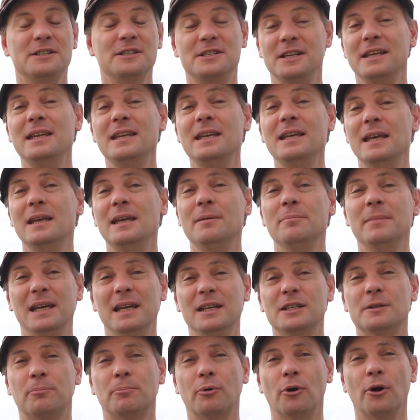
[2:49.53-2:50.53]
D M
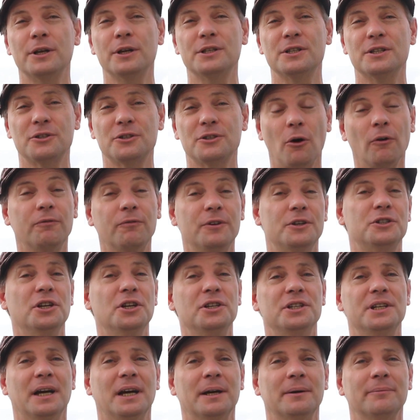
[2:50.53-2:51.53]
Enterprises of
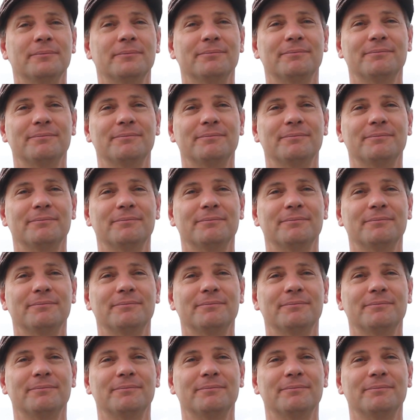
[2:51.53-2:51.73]
Virginia.